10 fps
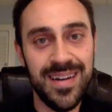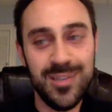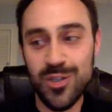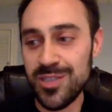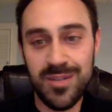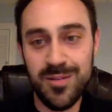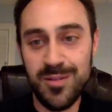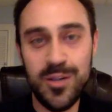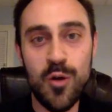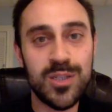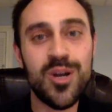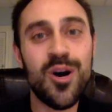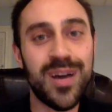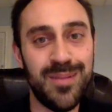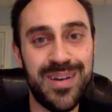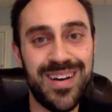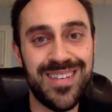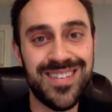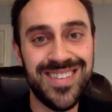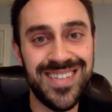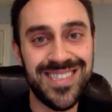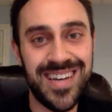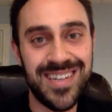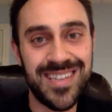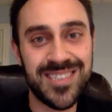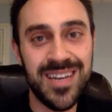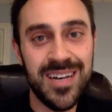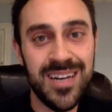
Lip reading: just no one's talking about these days?